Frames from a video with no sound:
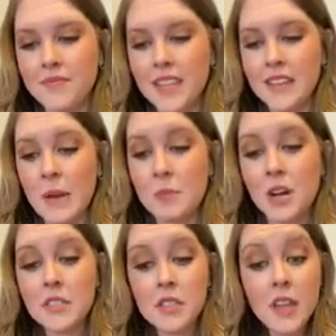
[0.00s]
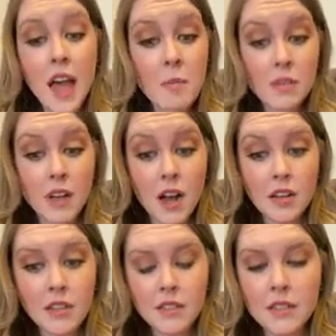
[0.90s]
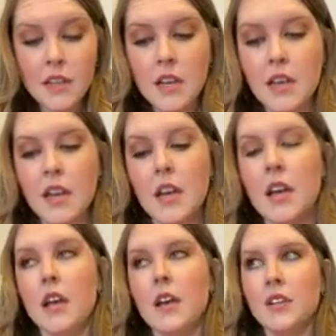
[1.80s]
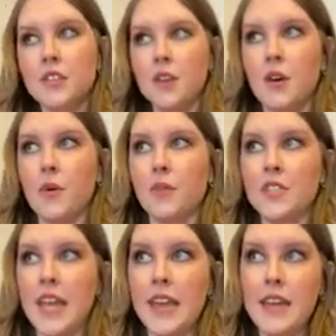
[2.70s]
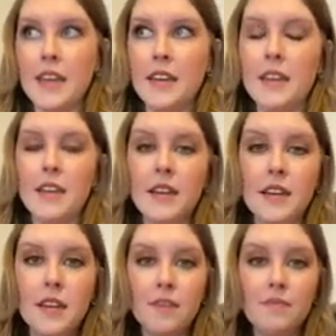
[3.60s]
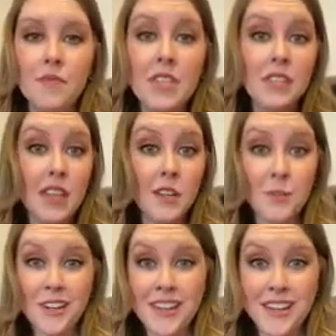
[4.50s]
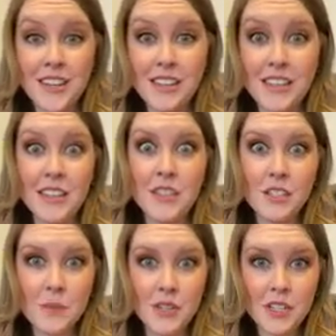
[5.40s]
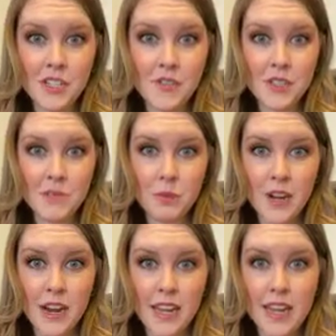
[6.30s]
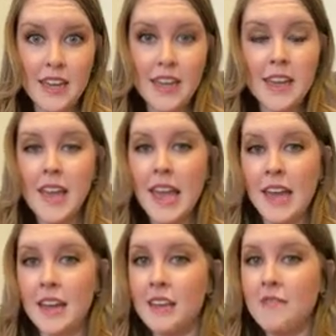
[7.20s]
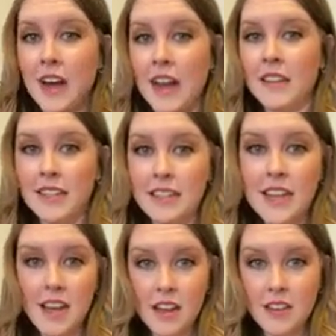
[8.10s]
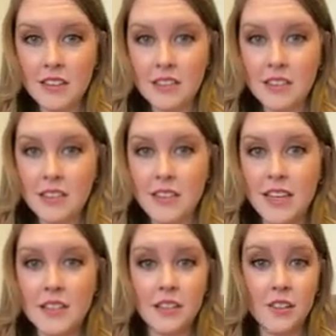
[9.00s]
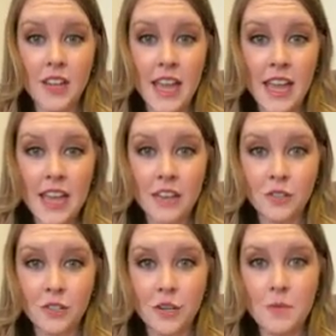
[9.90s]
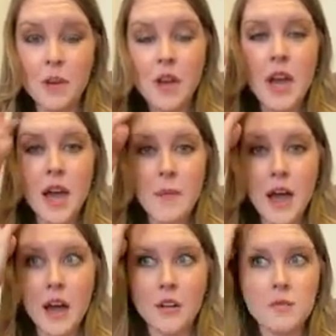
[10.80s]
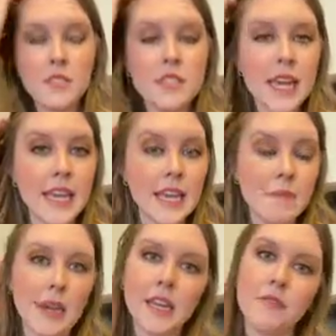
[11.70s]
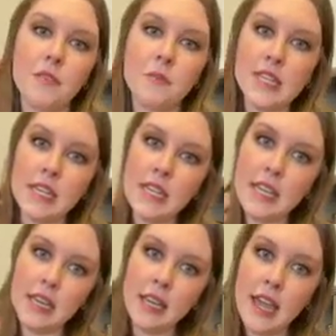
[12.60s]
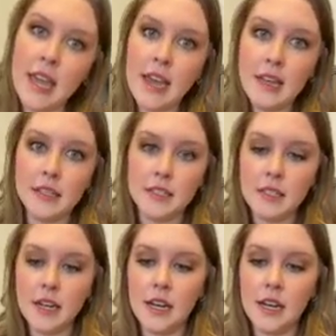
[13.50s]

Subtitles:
That brought us to the epilogue. So Dan is celebrating years upon years of sobriety, and he finally tells his little AA group about taking money from Deanie and